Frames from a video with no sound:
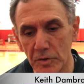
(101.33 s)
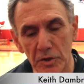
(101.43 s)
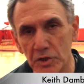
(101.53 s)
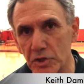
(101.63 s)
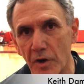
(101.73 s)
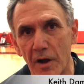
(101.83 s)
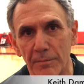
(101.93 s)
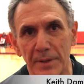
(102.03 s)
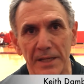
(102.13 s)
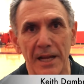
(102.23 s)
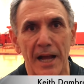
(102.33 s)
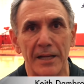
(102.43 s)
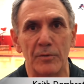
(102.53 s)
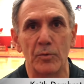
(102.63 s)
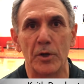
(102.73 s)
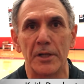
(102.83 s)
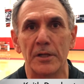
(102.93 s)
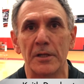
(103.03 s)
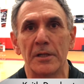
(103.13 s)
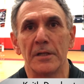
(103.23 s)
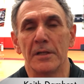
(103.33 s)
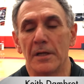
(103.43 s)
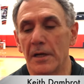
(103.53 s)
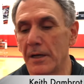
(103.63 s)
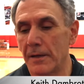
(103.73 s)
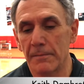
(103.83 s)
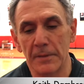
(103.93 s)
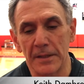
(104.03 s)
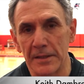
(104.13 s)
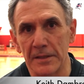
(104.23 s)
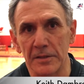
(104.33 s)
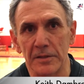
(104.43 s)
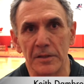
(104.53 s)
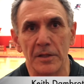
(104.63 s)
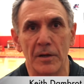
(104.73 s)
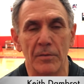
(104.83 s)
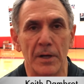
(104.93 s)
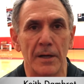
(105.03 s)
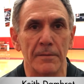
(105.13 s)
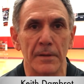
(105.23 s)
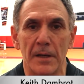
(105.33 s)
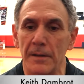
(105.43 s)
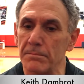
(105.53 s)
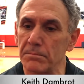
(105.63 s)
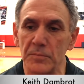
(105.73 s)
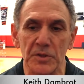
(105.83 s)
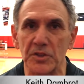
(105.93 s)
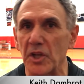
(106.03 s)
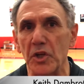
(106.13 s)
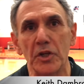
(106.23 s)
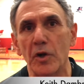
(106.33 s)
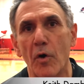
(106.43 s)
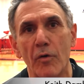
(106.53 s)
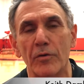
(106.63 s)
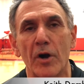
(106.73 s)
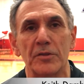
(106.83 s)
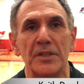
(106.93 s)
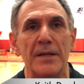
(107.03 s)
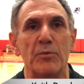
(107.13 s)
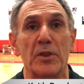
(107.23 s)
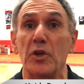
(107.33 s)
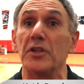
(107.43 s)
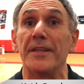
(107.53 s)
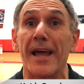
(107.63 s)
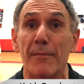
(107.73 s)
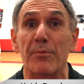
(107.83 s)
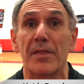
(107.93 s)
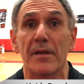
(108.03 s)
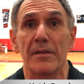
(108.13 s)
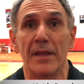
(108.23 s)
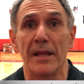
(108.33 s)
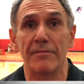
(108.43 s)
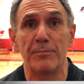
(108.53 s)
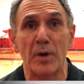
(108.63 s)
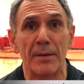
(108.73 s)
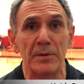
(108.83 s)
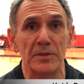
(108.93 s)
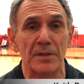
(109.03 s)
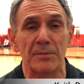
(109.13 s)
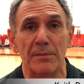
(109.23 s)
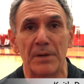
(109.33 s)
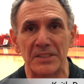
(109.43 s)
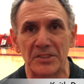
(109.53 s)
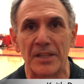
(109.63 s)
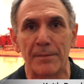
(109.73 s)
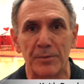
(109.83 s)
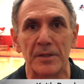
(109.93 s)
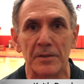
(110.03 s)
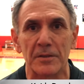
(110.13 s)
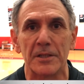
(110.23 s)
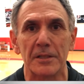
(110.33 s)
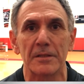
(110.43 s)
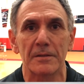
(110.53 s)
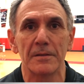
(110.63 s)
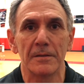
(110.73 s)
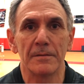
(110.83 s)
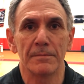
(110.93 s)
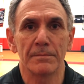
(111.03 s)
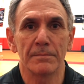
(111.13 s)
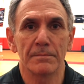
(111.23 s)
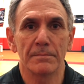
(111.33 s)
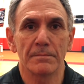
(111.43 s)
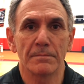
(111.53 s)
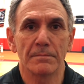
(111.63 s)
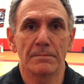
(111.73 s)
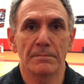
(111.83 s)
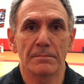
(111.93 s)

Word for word: good, strong, big guy in Reuter, and then, you know, just a good overall team with good depth. They have probably some of the best depth in the league.